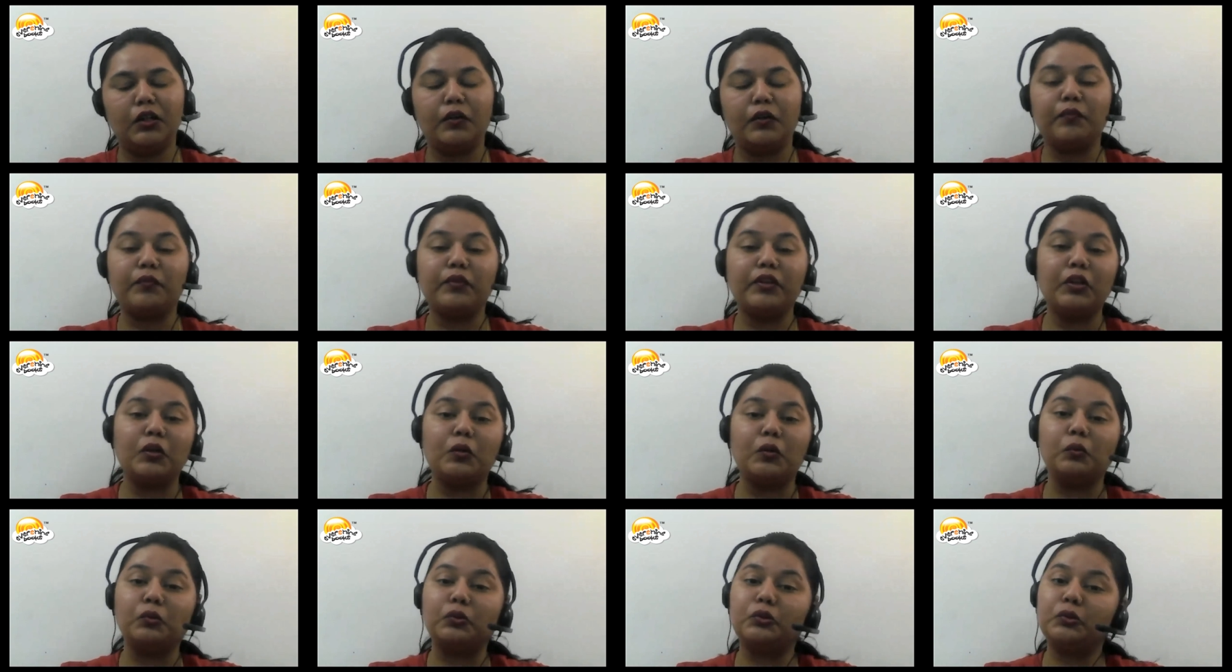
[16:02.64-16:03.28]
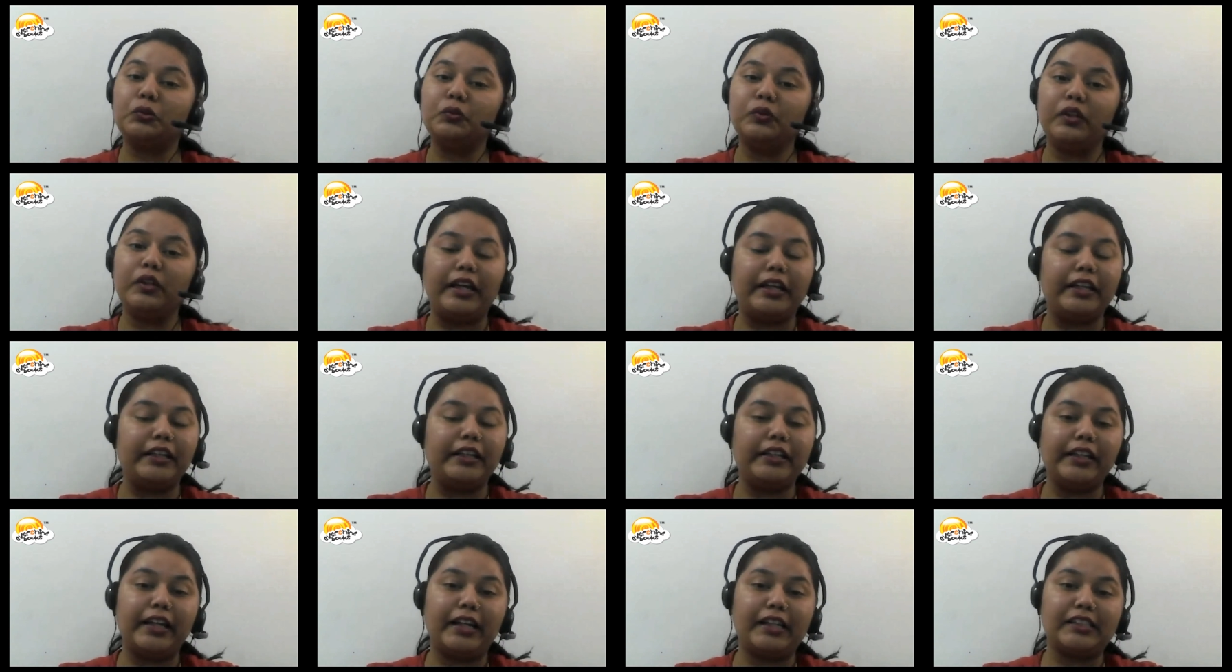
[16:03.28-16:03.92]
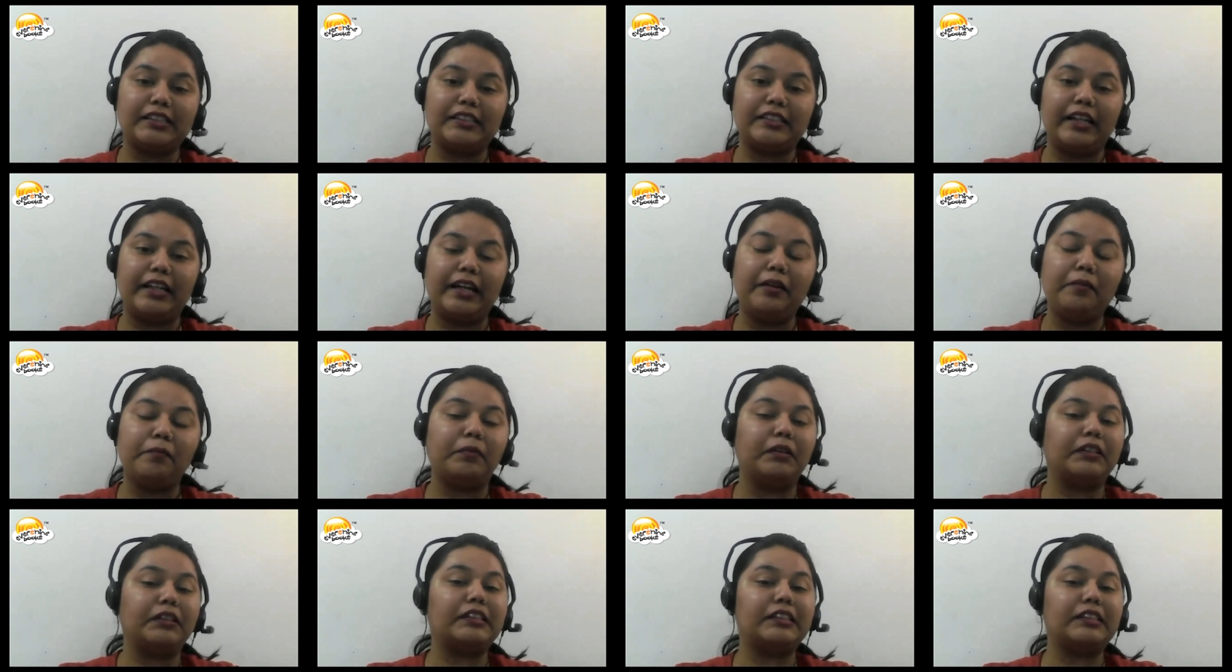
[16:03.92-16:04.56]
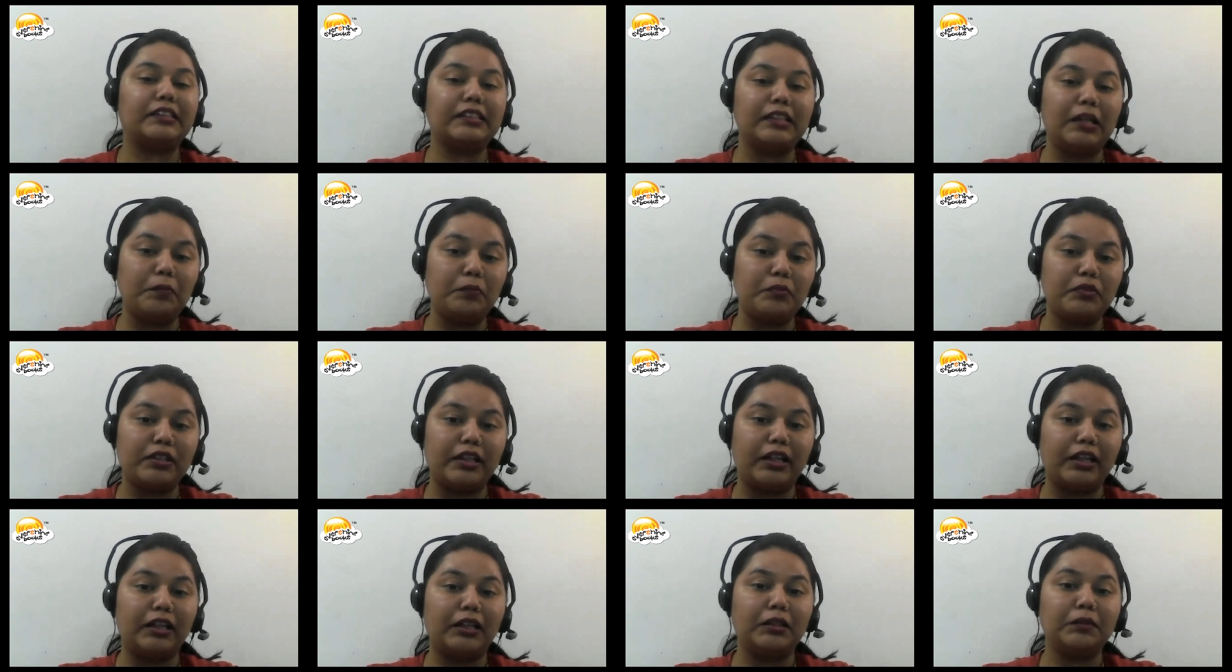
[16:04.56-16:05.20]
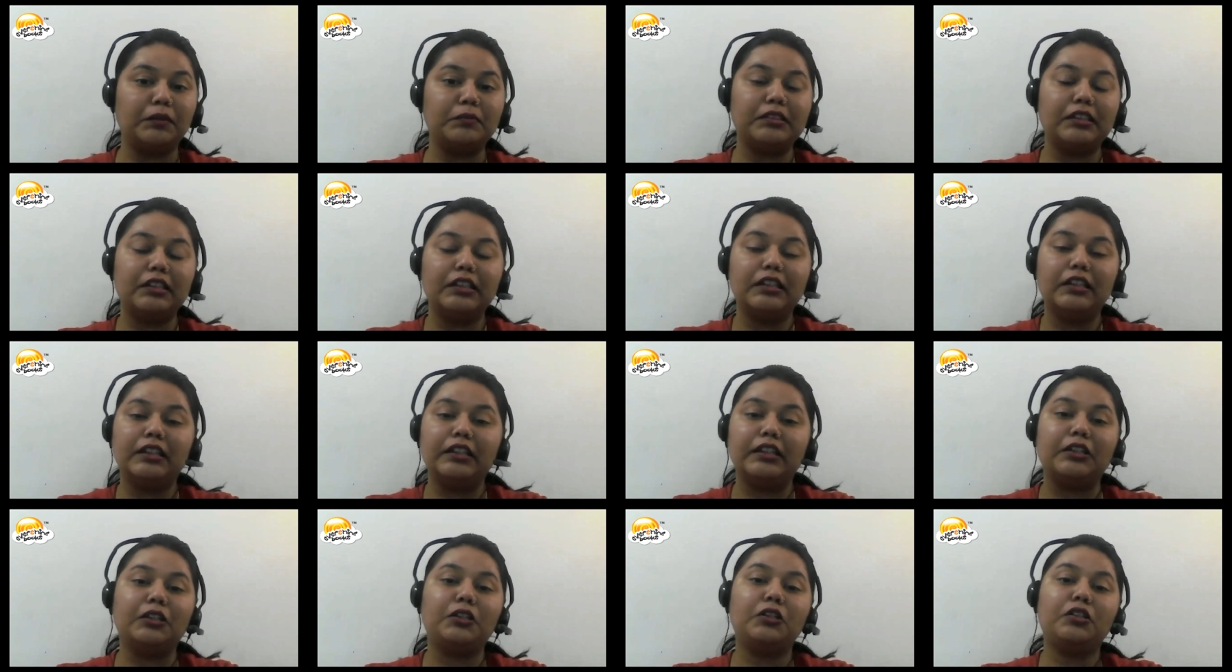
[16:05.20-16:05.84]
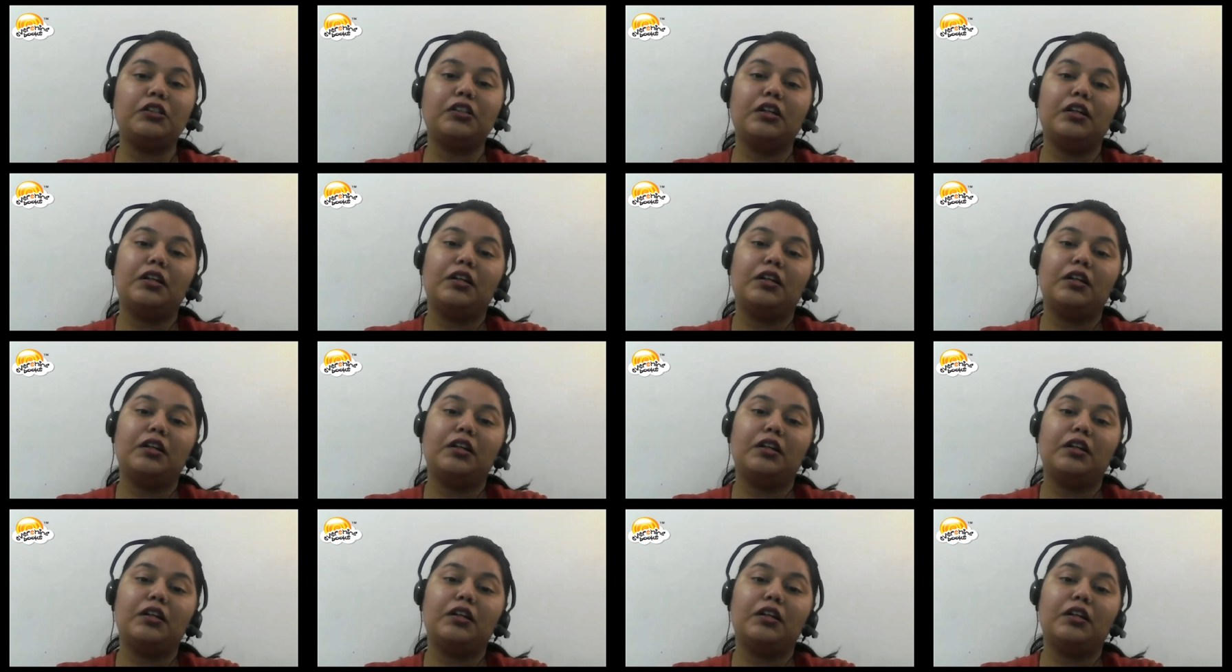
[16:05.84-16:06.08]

we go to any extent, but sometimes it